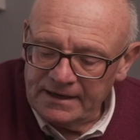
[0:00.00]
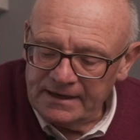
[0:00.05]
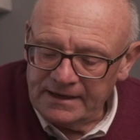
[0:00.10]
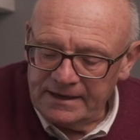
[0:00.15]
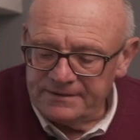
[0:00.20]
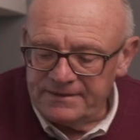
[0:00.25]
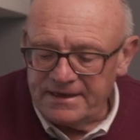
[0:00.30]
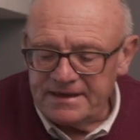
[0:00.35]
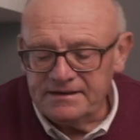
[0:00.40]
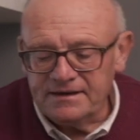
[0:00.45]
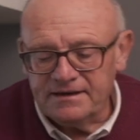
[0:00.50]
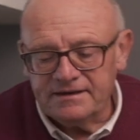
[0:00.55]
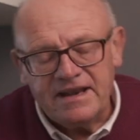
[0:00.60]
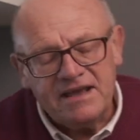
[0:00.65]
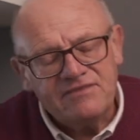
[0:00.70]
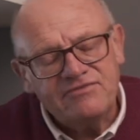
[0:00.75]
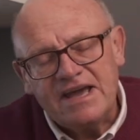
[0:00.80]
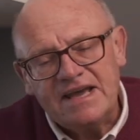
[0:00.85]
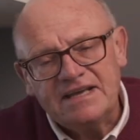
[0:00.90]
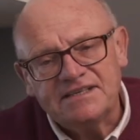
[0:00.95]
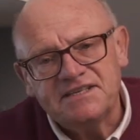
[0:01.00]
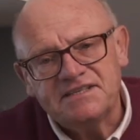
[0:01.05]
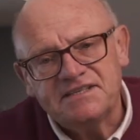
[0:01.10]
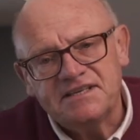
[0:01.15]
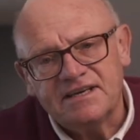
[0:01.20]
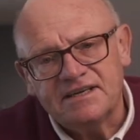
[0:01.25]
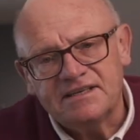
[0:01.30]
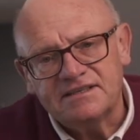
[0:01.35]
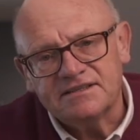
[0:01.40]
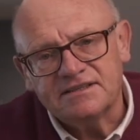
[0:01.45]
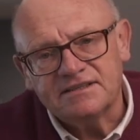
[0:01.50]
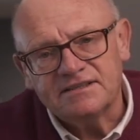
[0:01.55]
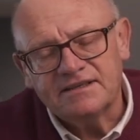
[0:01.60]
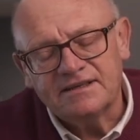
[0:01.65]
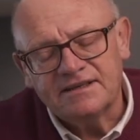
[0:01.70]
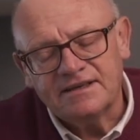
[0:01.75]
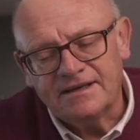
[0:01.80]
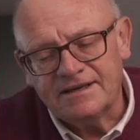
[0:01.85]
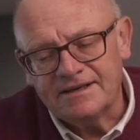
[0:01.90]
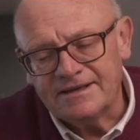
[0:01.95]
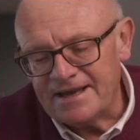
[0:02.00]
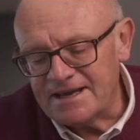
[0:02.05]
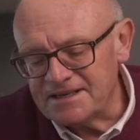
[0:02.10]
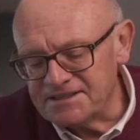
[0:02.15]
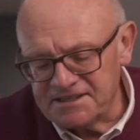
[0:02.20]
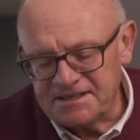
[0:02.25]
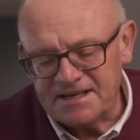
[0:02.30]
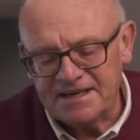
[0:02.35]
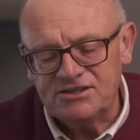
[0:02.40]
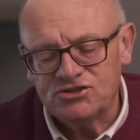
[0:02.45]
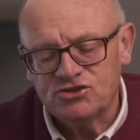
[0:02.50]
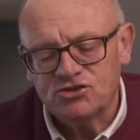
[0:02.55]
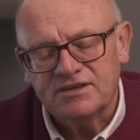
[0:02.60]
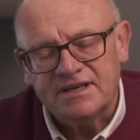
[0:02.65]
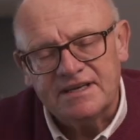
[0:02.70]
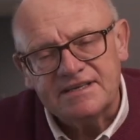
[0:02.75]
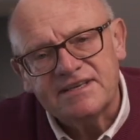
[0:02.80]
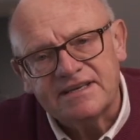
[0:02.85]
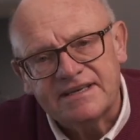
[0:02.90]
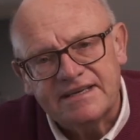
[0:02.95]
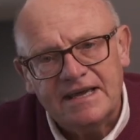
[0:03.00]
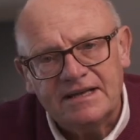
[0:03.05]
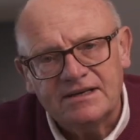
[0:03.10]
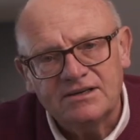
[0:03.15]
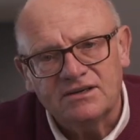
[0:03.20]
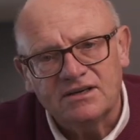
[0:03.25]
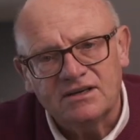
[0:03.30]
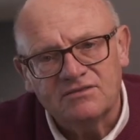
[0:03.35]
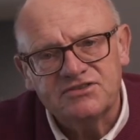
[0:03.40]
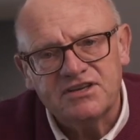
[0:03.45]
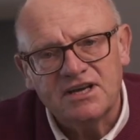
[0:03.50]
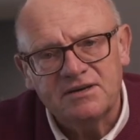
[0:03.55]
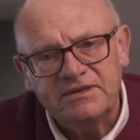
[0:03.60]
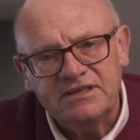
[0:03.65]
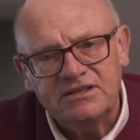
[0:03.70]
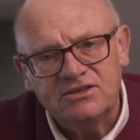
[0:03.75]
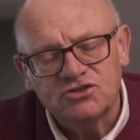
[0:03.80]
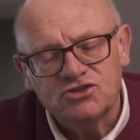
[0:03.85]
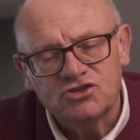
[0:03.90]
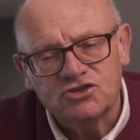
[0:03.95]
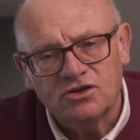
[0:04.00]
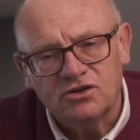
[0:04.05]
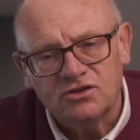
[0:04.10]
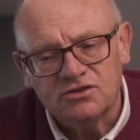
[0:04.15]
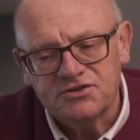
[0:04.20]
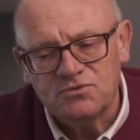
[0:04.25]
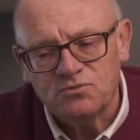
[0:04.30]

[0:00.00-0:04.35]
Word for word: Then never hesitate. Uh, hesitation is the killer of so many good shots.